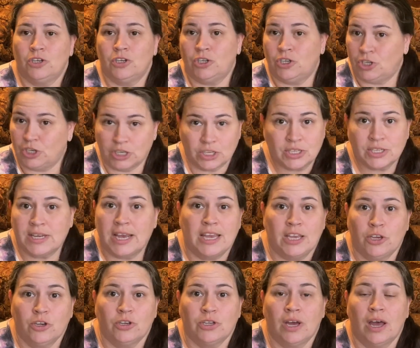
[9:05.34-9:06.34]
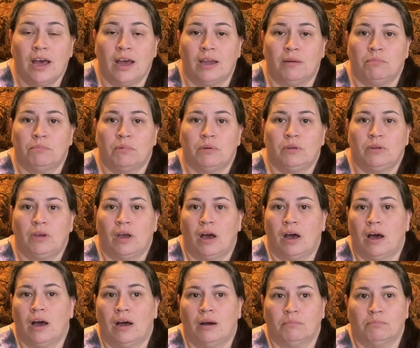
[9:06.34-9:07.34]
Just take your time.
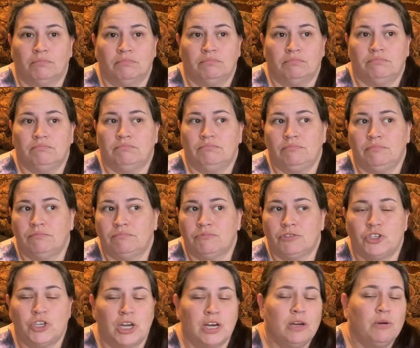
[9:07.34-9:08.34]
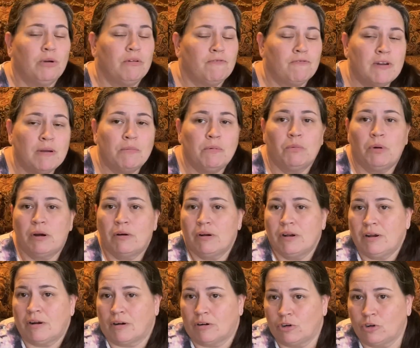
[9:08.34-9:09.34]
Um, January and
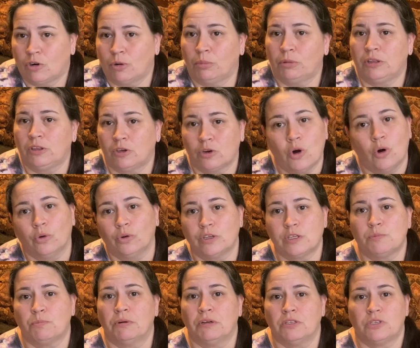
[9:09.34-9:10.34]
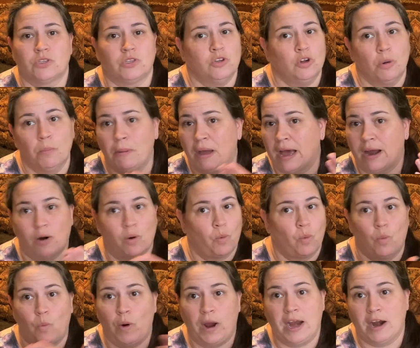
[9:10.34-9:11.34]
February are normally the coldest months no matter
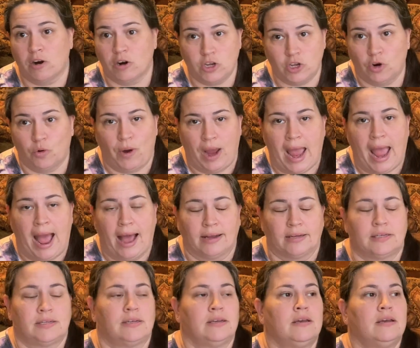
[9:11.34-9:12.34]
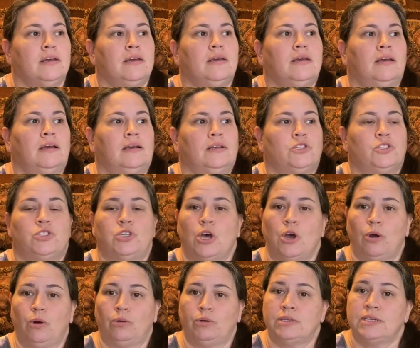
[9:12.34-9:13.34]
where you're at.
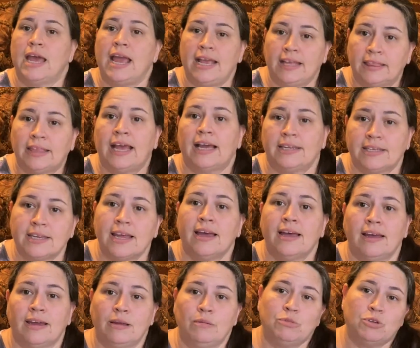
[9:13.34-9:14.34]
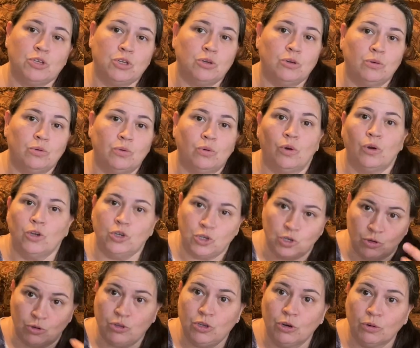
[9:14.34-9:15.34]
So take that time to
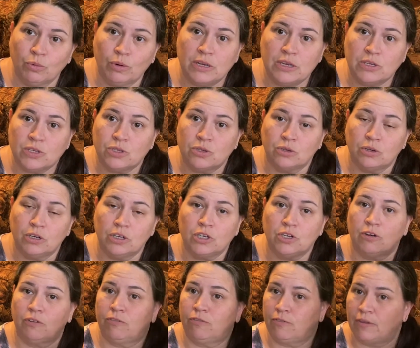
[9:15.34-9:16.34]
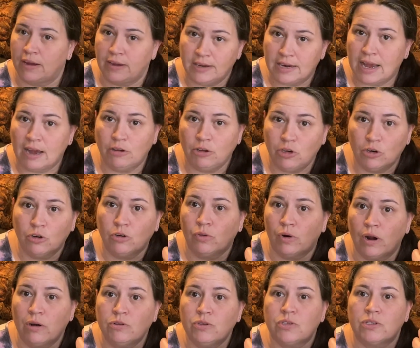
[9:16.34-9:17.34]
do your research. Find out your
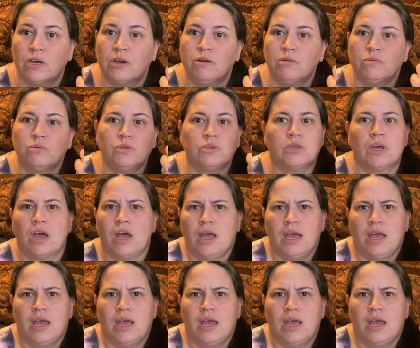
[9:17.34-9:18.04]
grow zones.